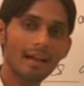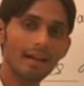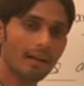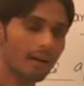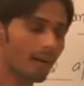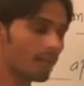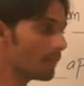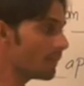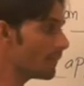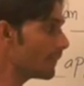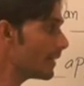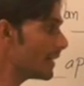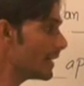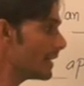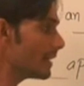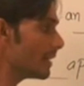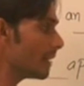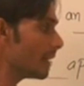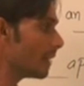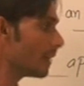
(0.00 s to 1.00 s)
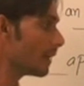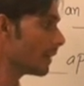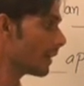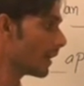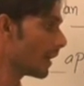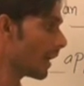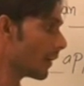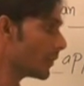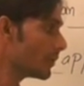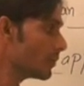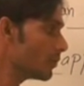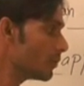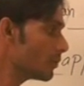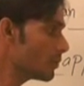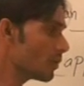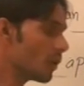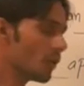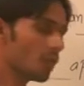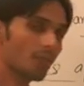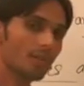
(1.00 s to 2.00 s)
comfort,
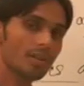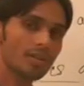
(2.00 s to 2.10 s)
use of